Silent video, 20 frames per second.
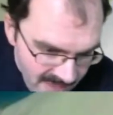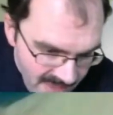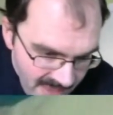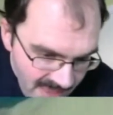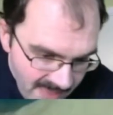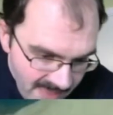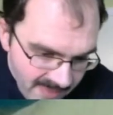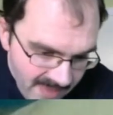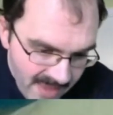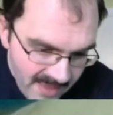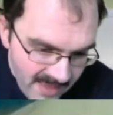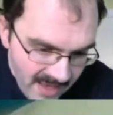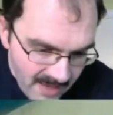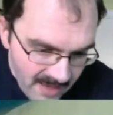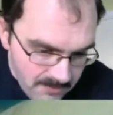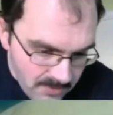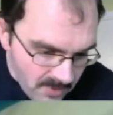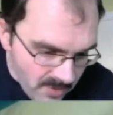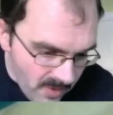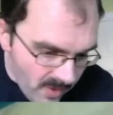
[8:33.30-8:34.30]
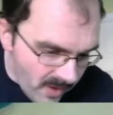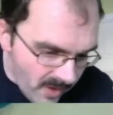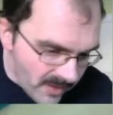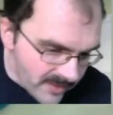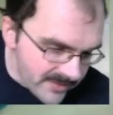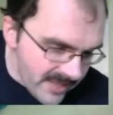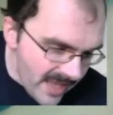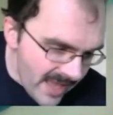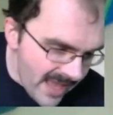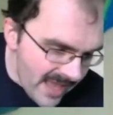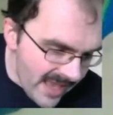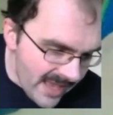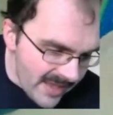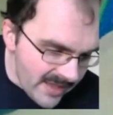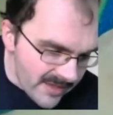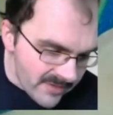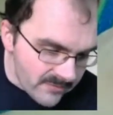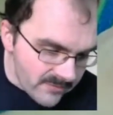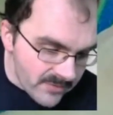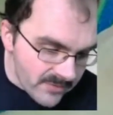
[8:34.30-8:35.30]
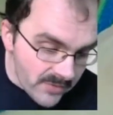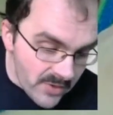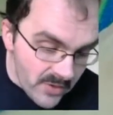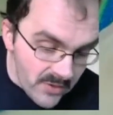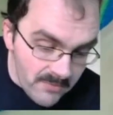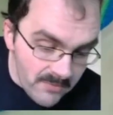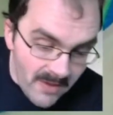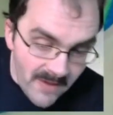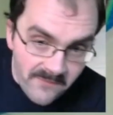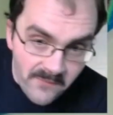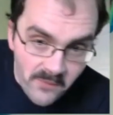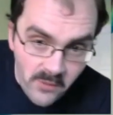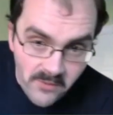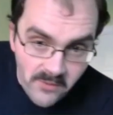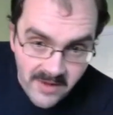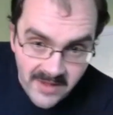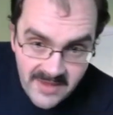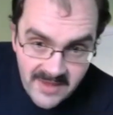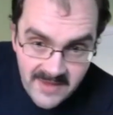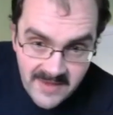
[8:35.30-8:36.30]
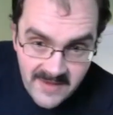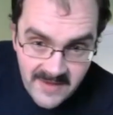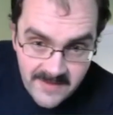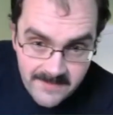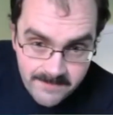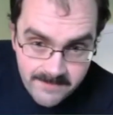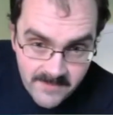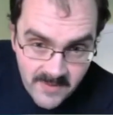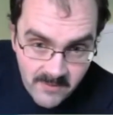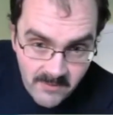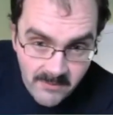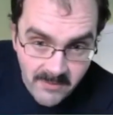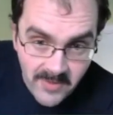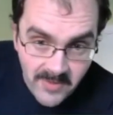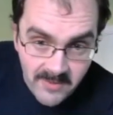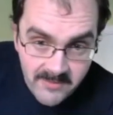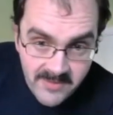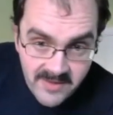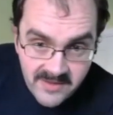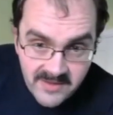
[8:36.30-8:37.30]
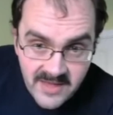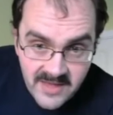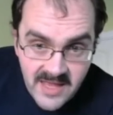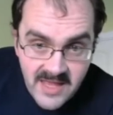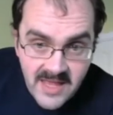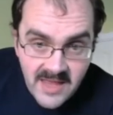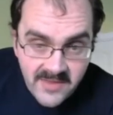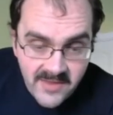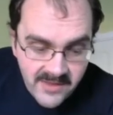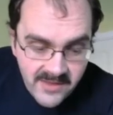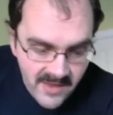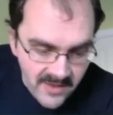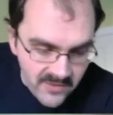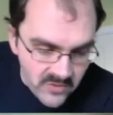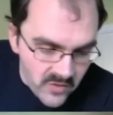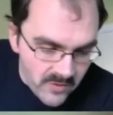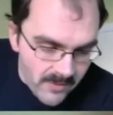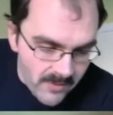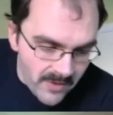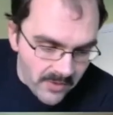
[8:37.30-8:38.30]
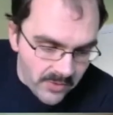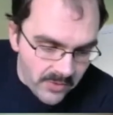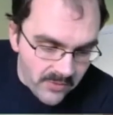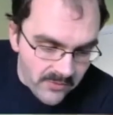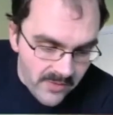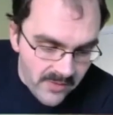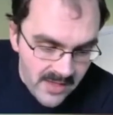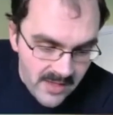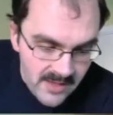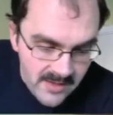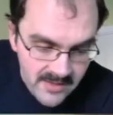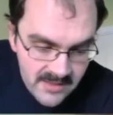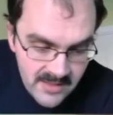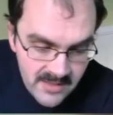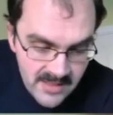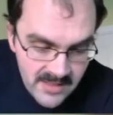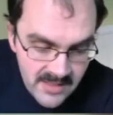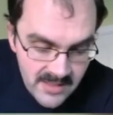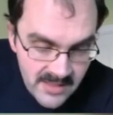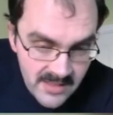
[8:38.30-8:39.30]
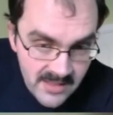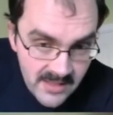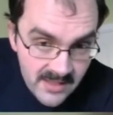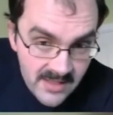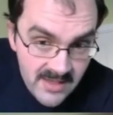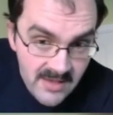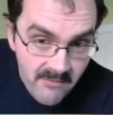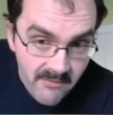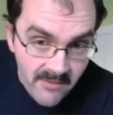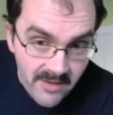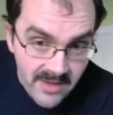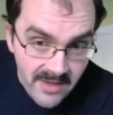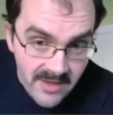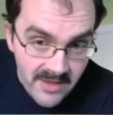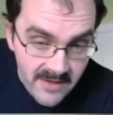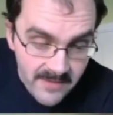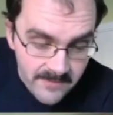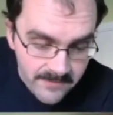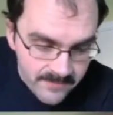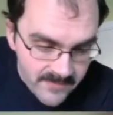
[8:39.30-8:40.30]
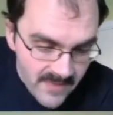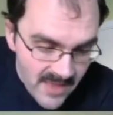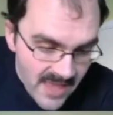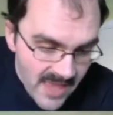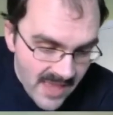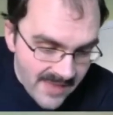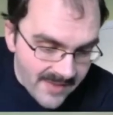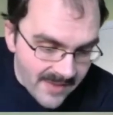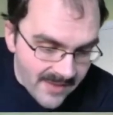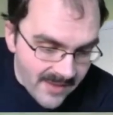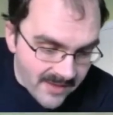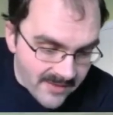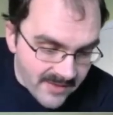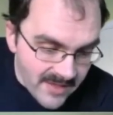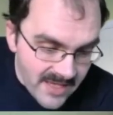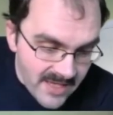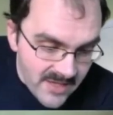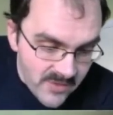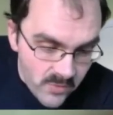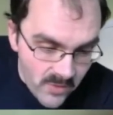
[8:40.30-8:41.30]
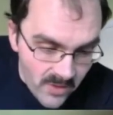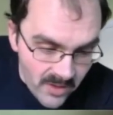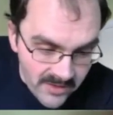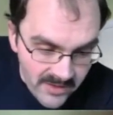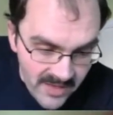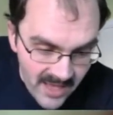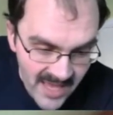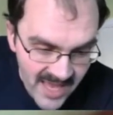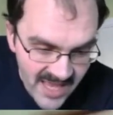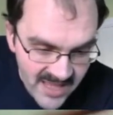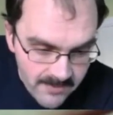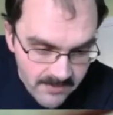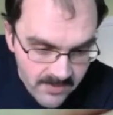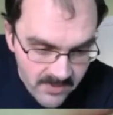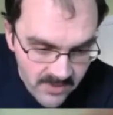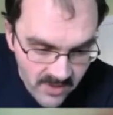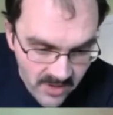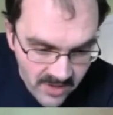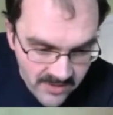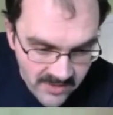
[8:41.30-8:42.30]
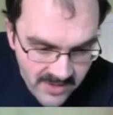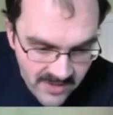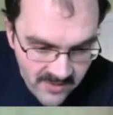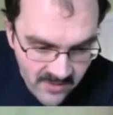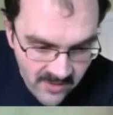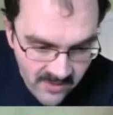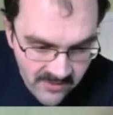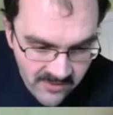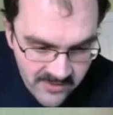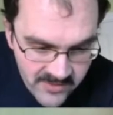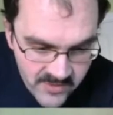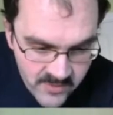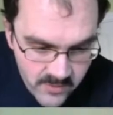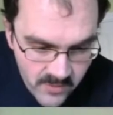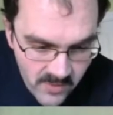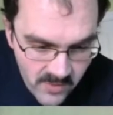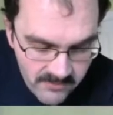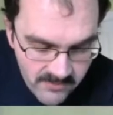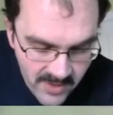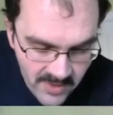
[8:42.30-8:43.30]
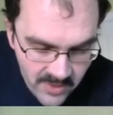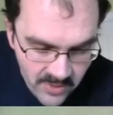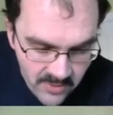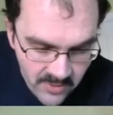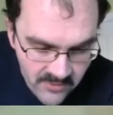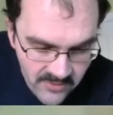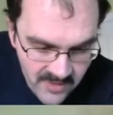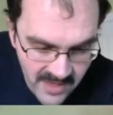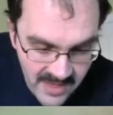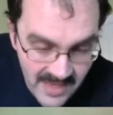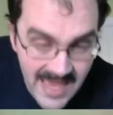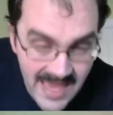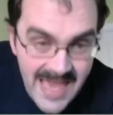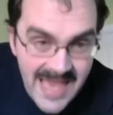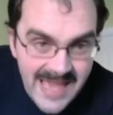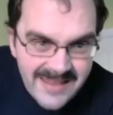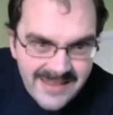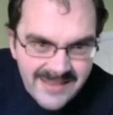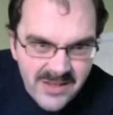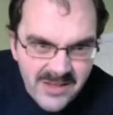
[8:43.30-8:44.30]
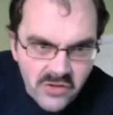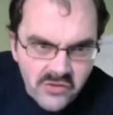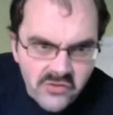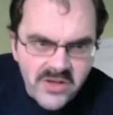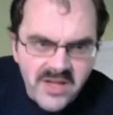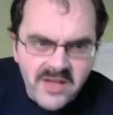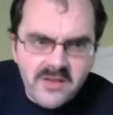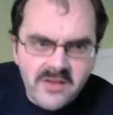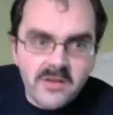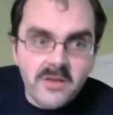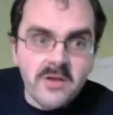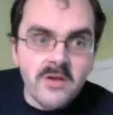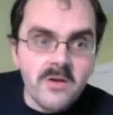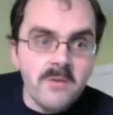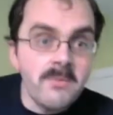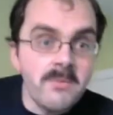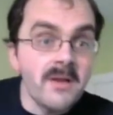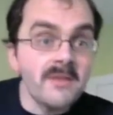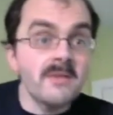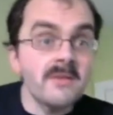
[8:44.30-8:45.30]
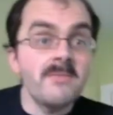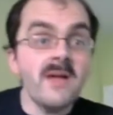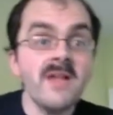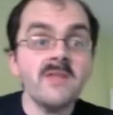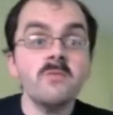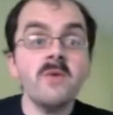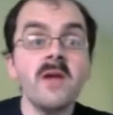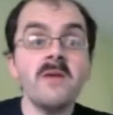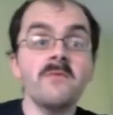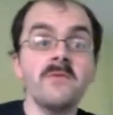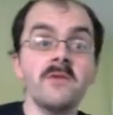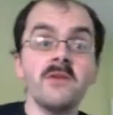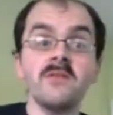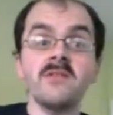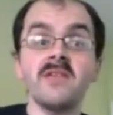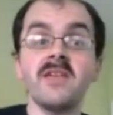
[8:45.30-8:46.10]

Then I put on a 2x4 right here, where my thumb is, then a 2x3 right here, and then under each one I had to put on an orange 1x3. It's a little tricky to do, but the best way for you to get